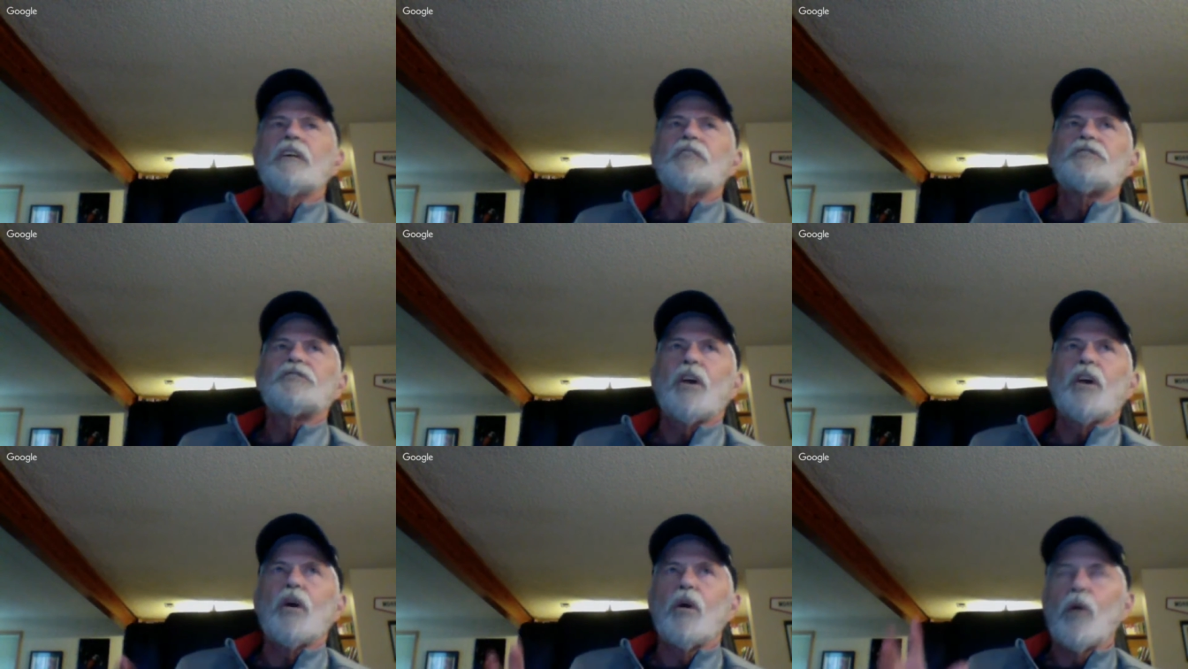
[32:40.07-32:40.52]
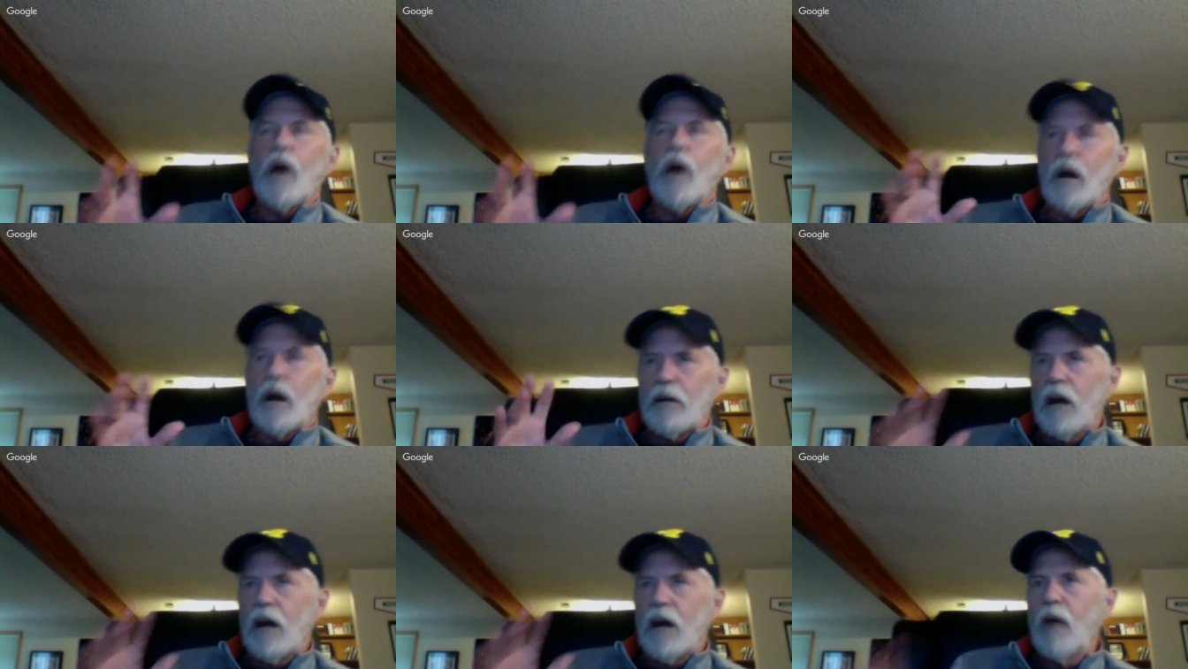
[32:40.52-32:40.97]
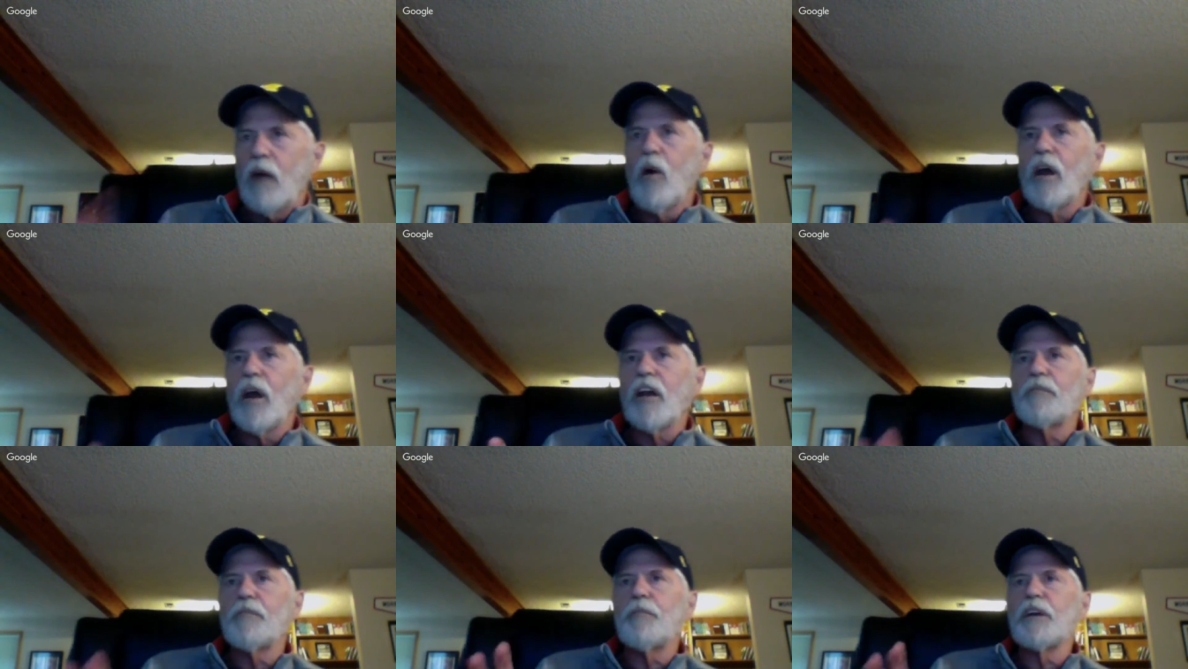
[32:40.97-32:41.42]
So I
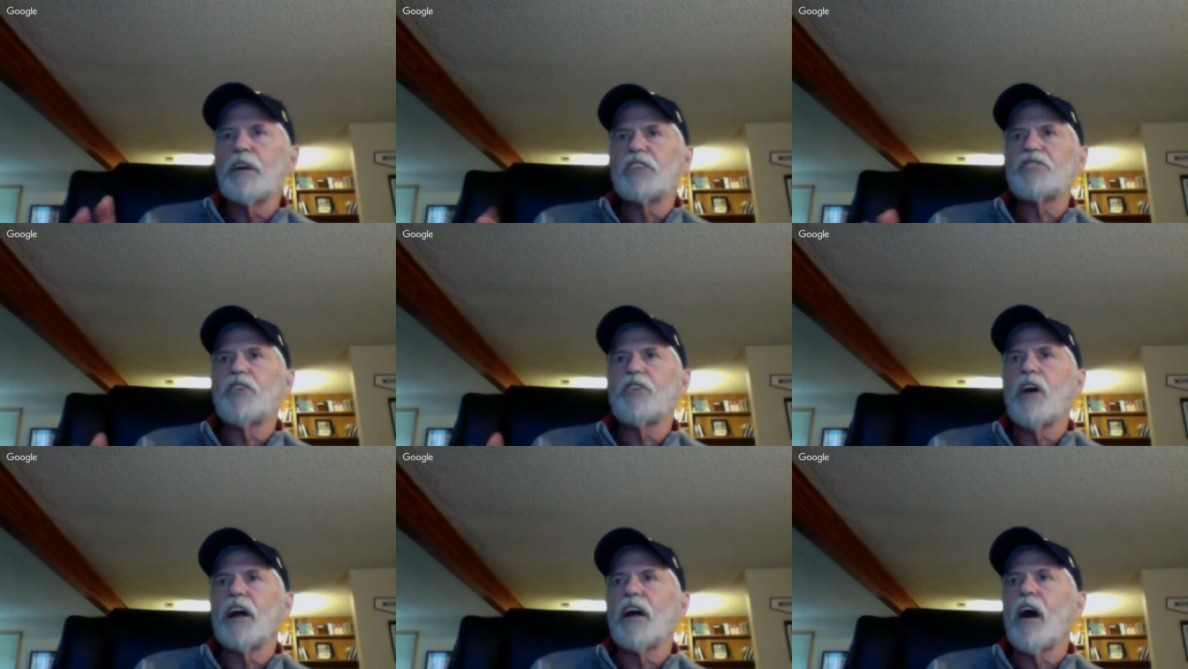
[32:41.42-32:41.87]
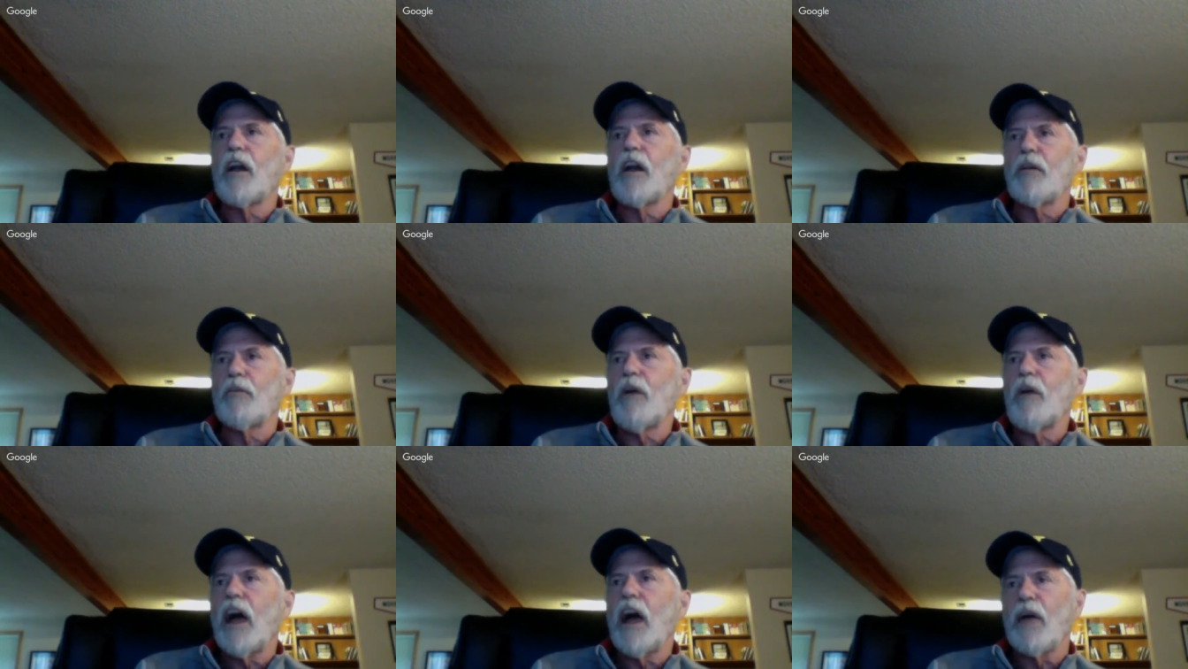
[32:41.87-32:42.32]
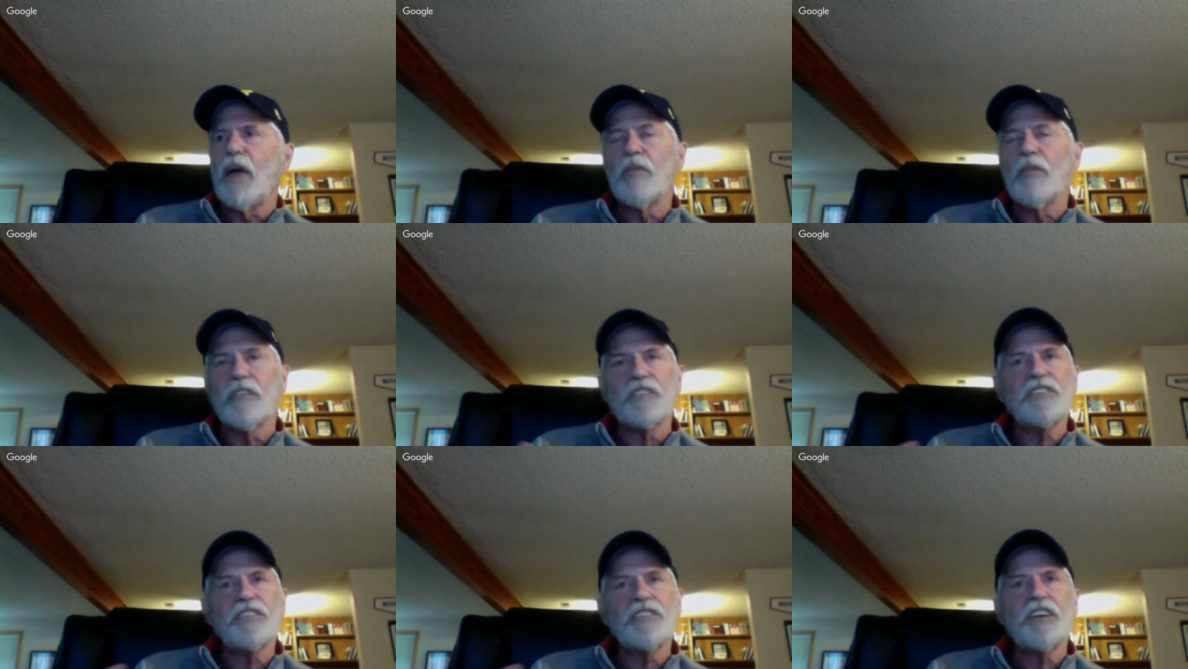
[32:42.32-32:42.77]
wanted to make sure I got it right.
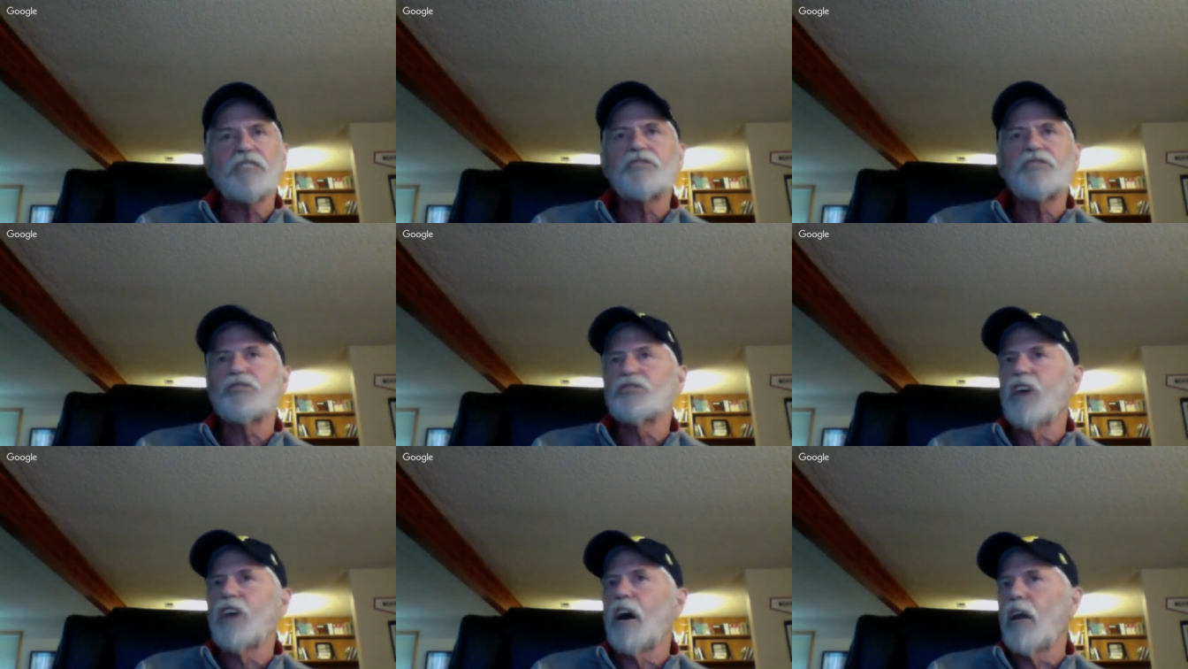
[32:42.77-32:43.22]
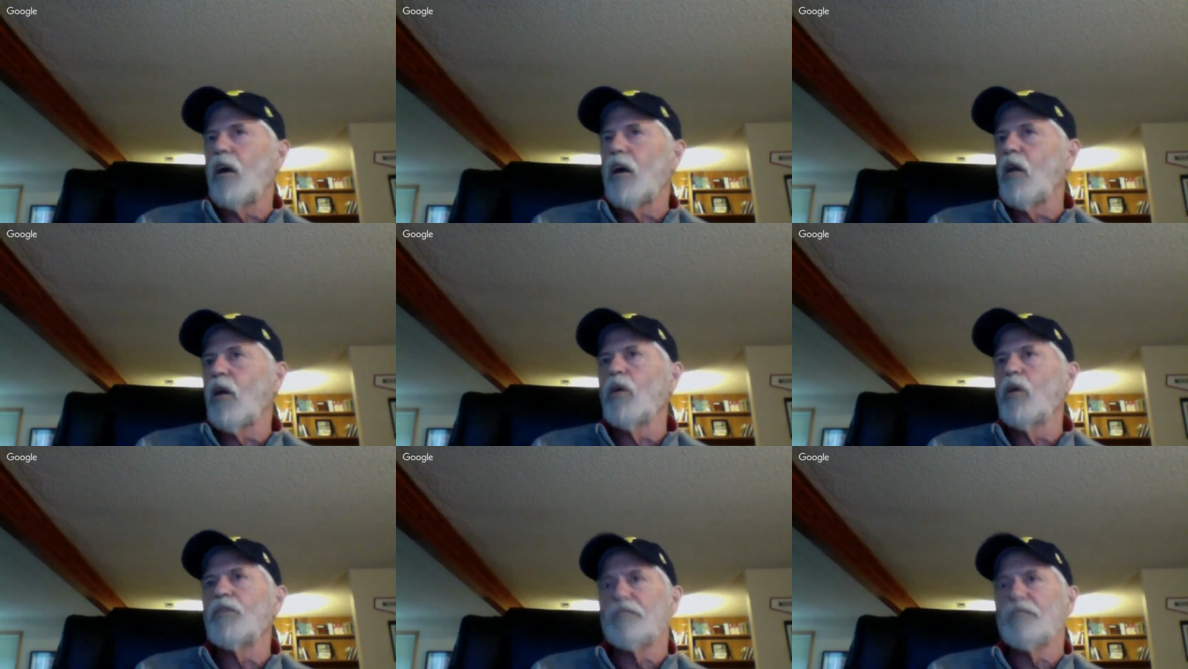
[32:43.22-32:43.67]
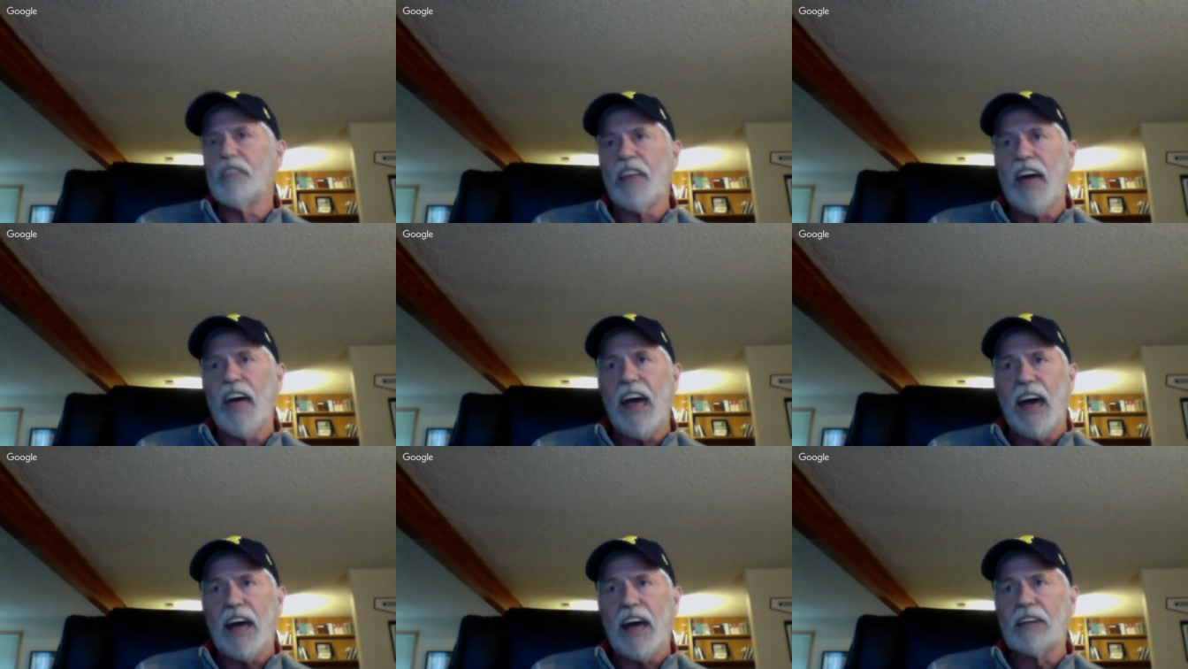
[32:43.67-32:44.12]
Well, the censors got all over
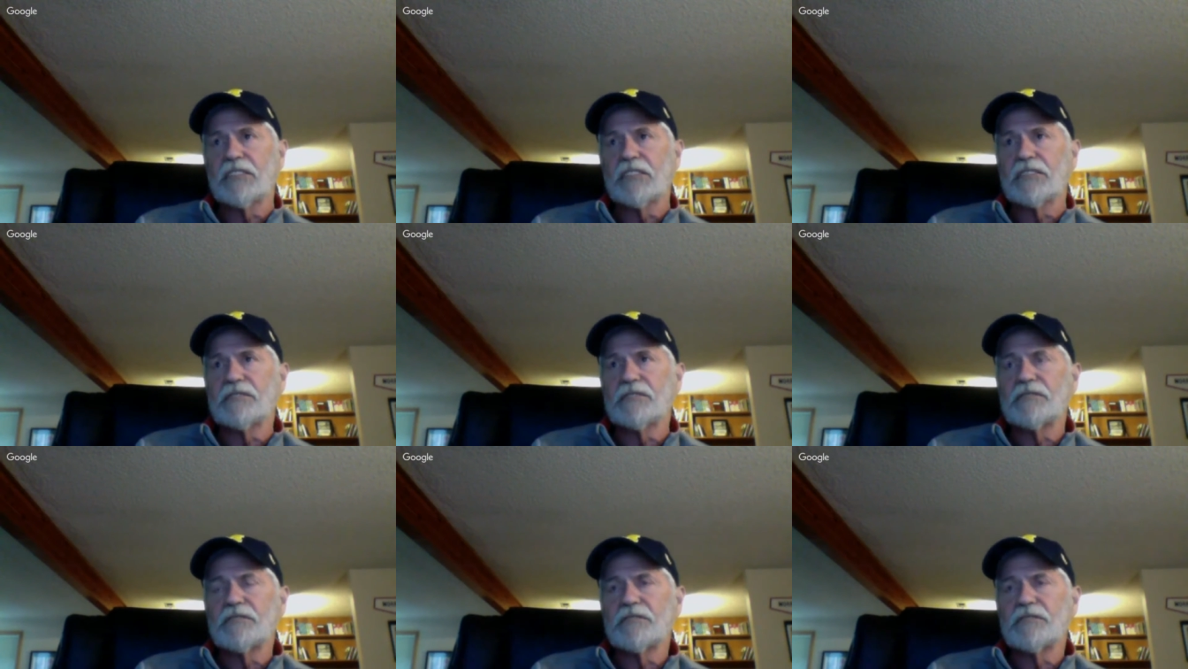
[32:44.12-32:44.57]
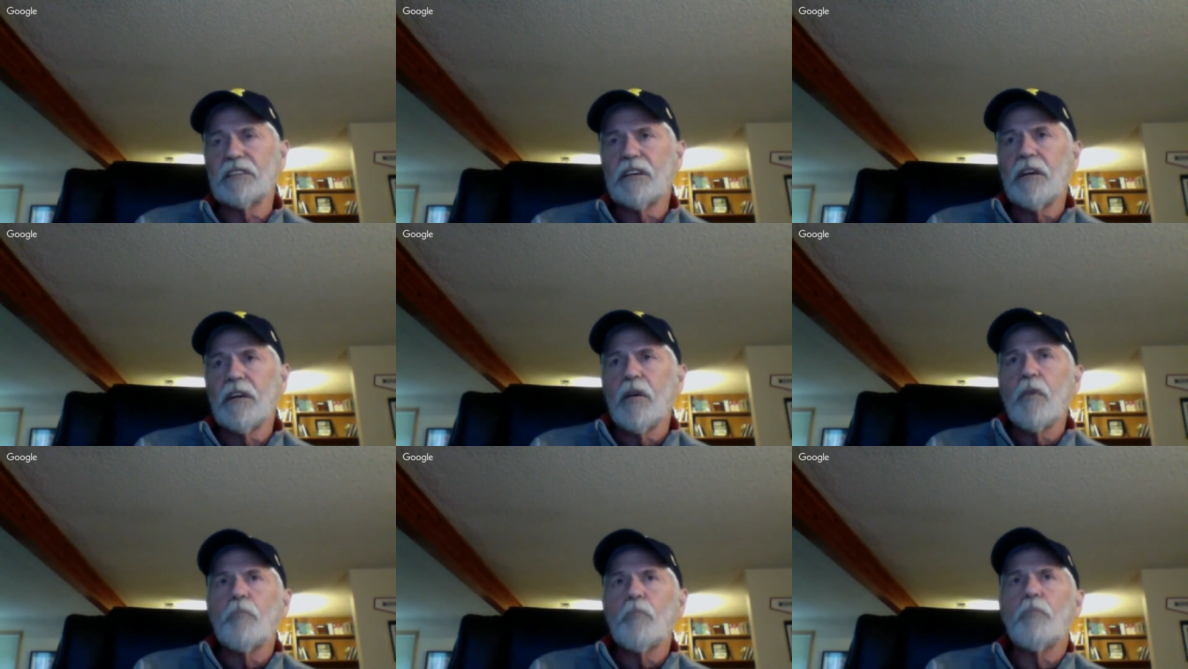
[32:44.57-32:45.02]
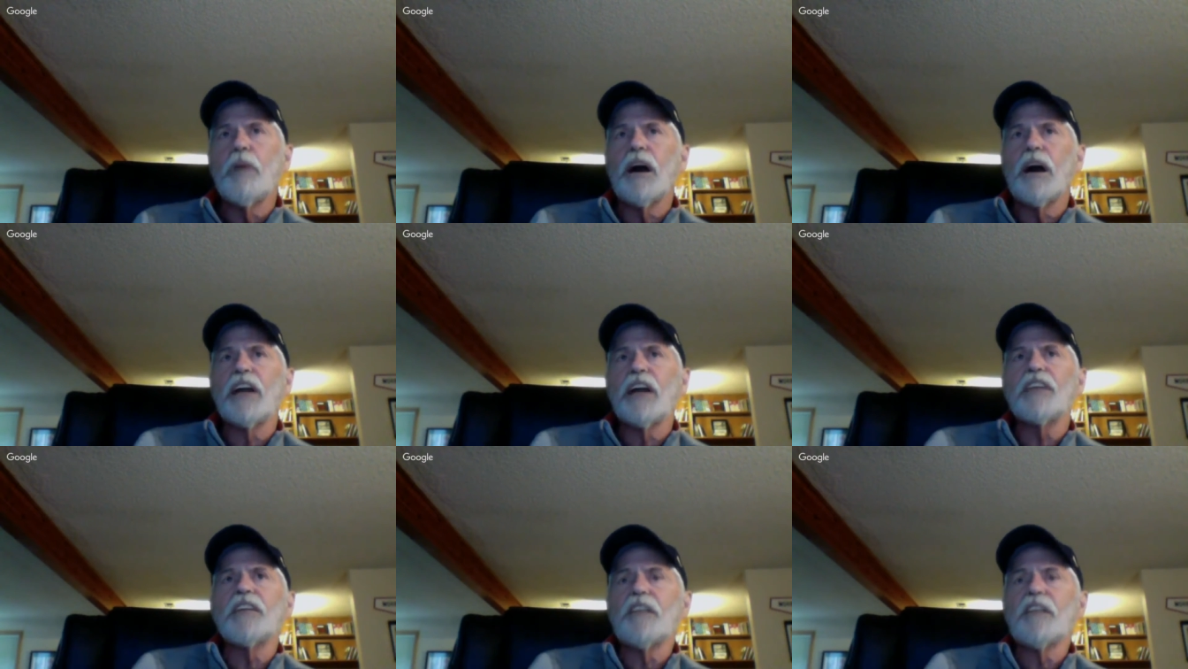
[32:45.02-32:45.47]
that. But